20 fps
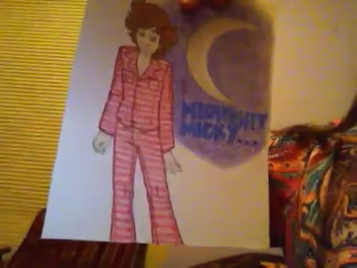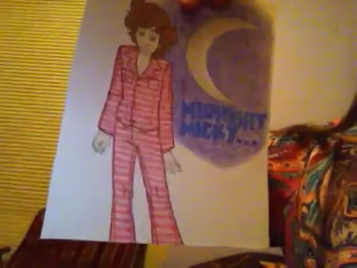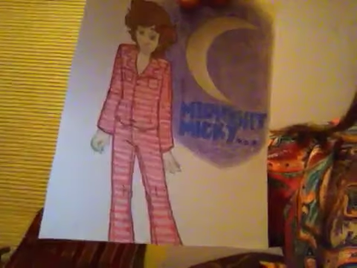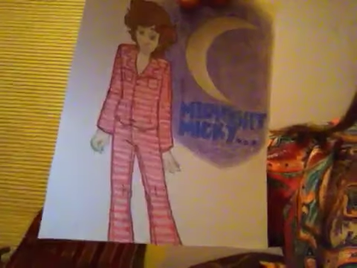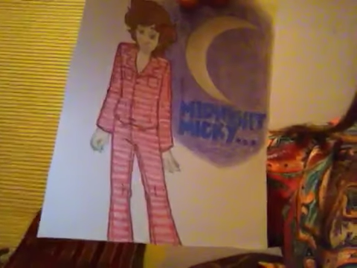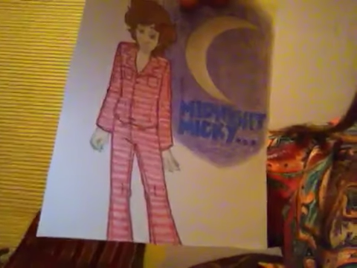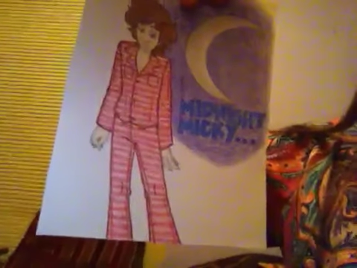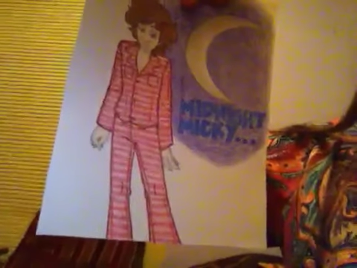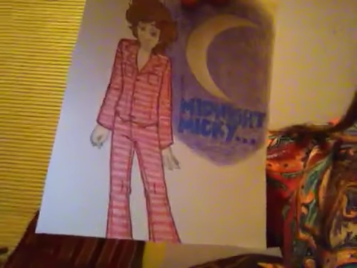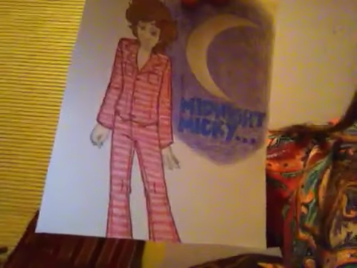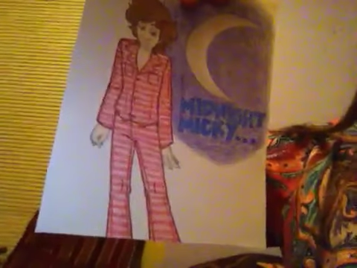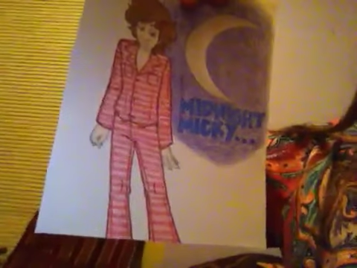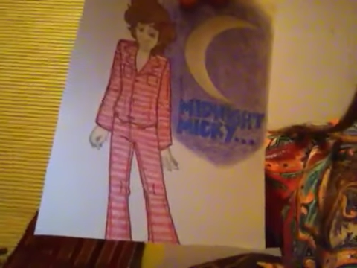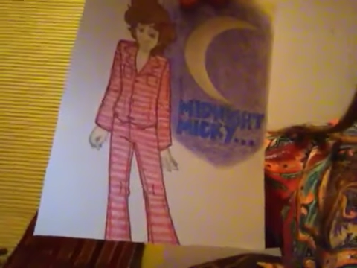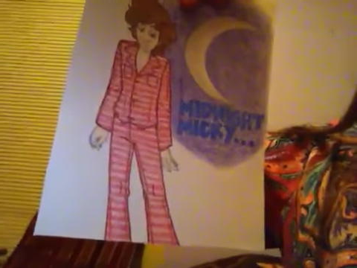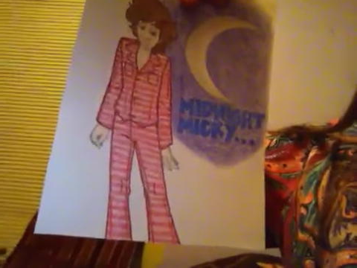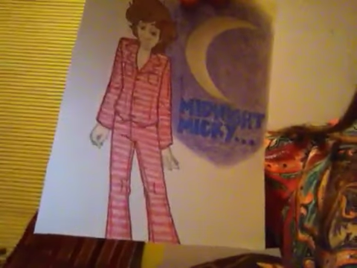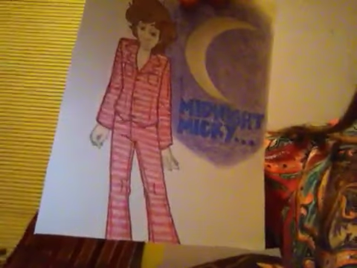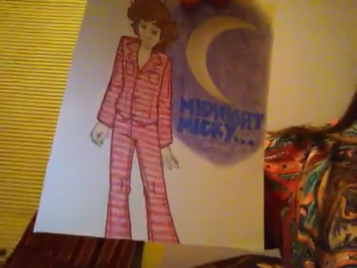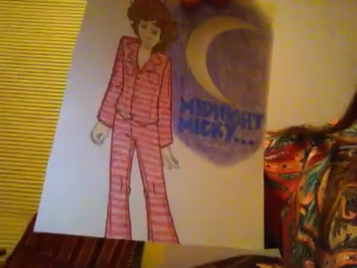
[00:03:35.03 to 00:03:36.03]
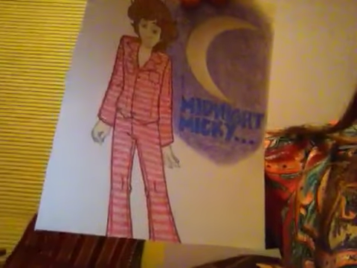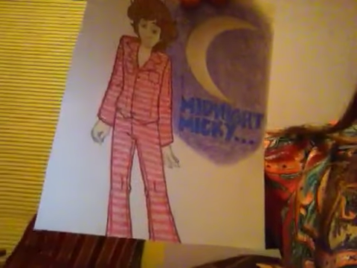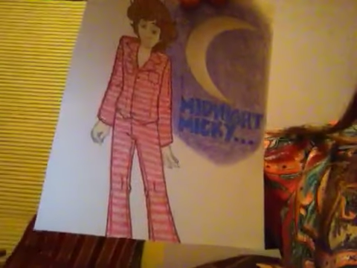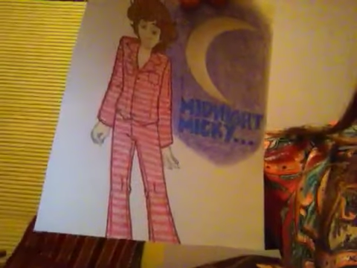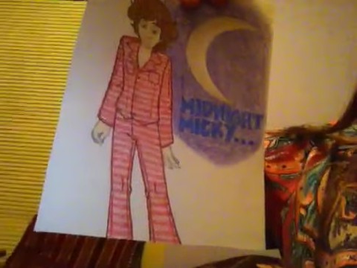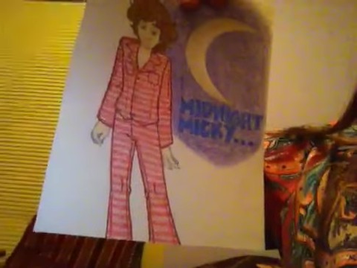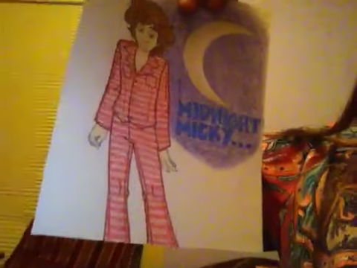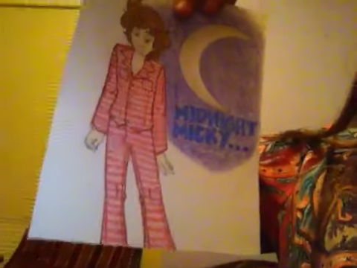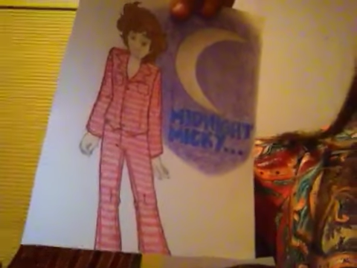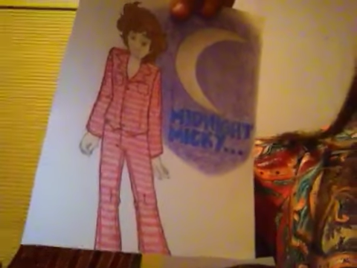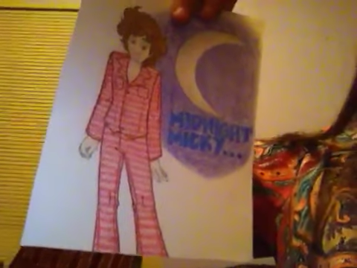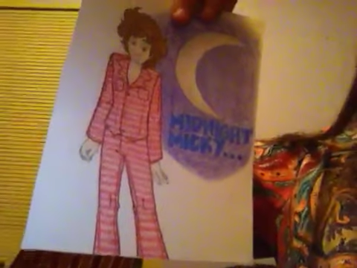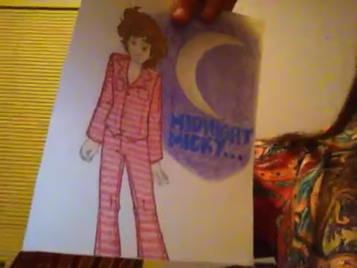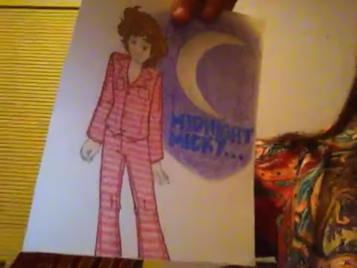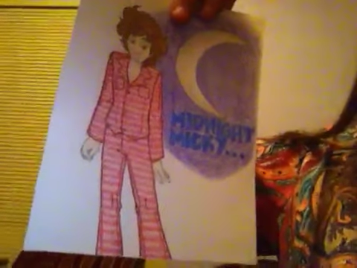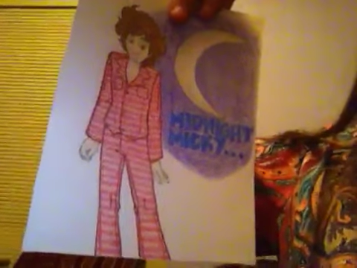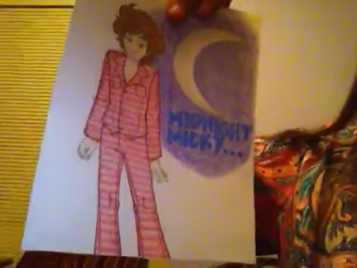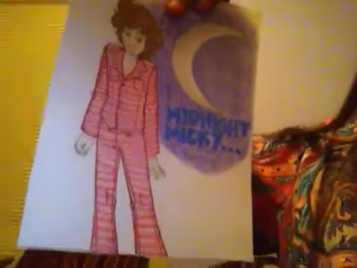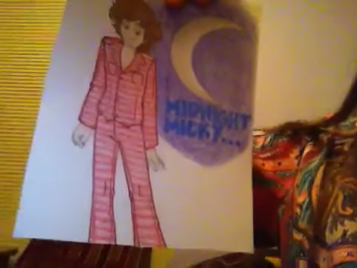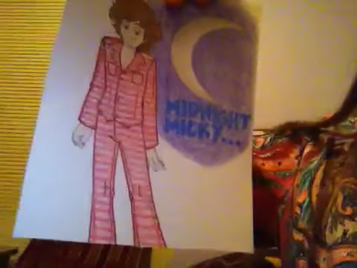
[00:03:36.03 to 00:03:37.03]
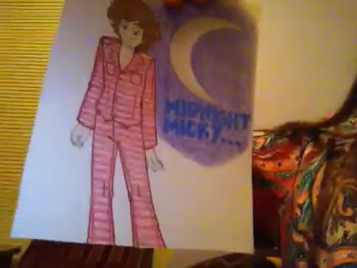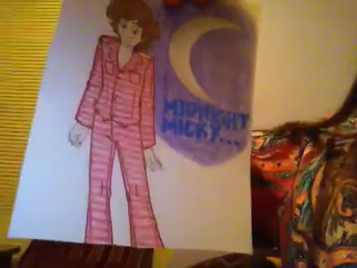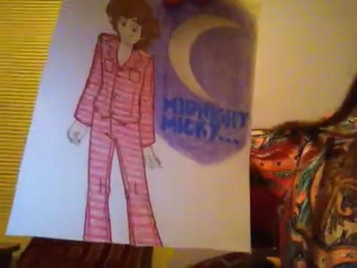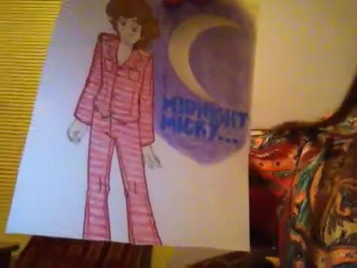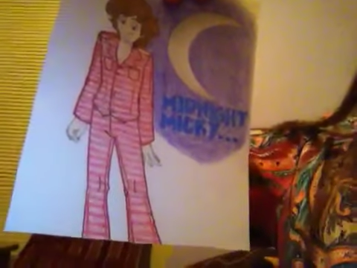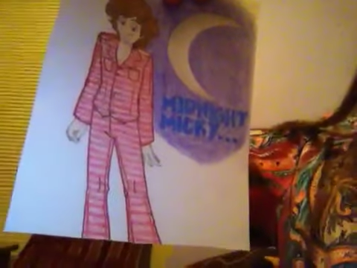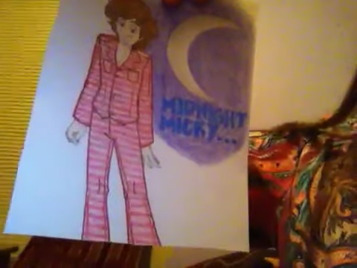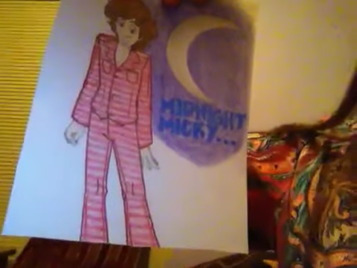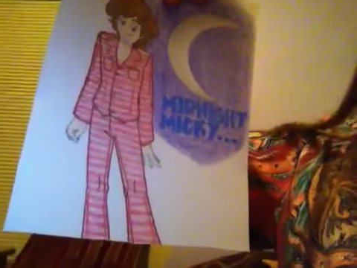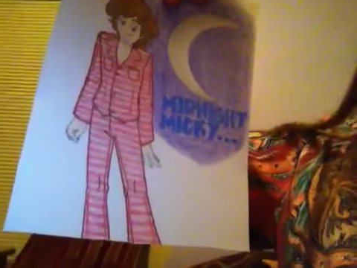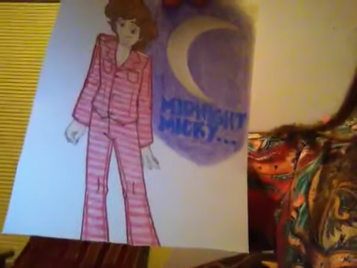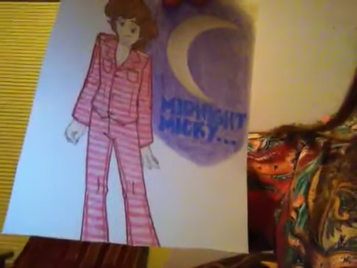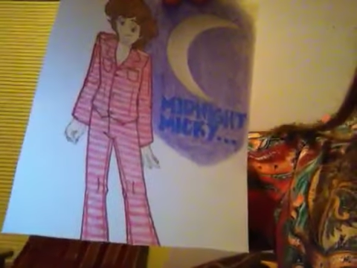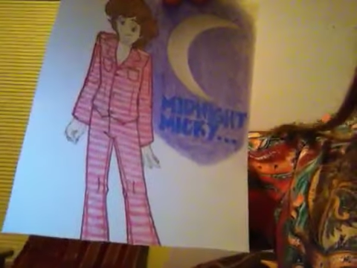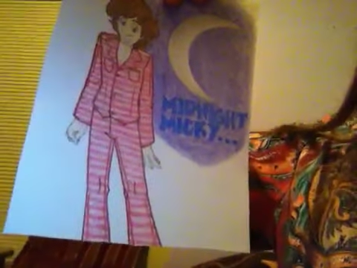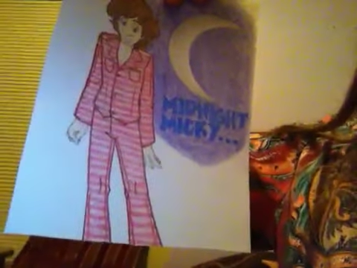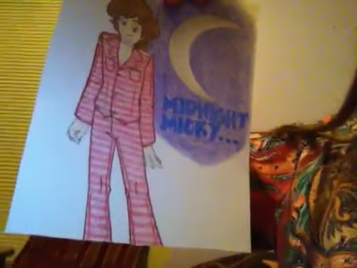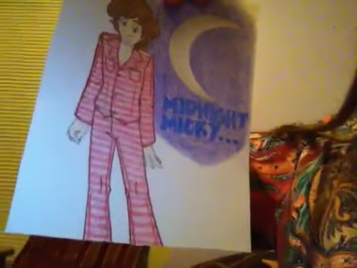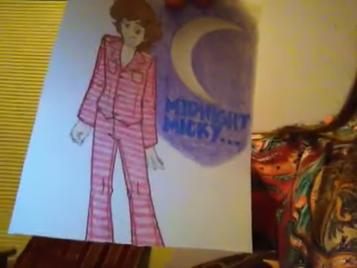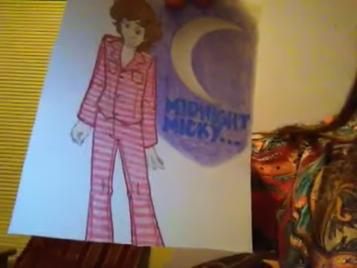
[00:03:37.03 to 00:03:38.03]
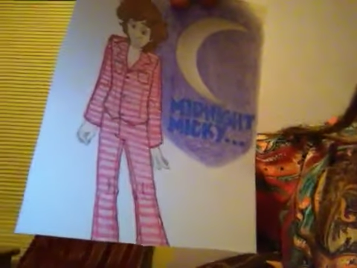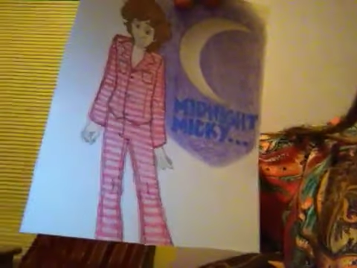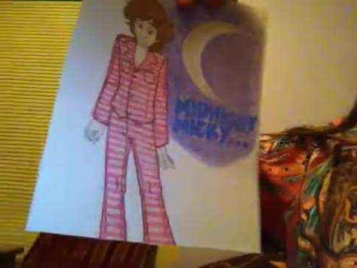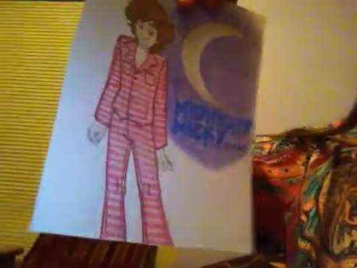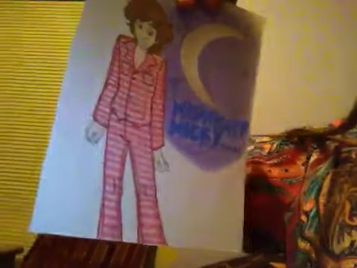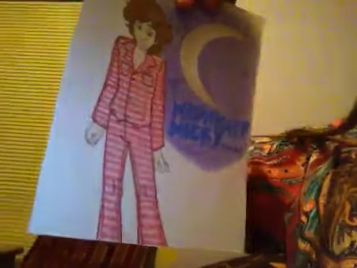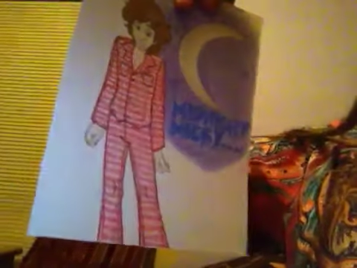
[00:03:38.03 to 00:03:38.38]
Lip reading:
No face is visible, so there are no lips to read.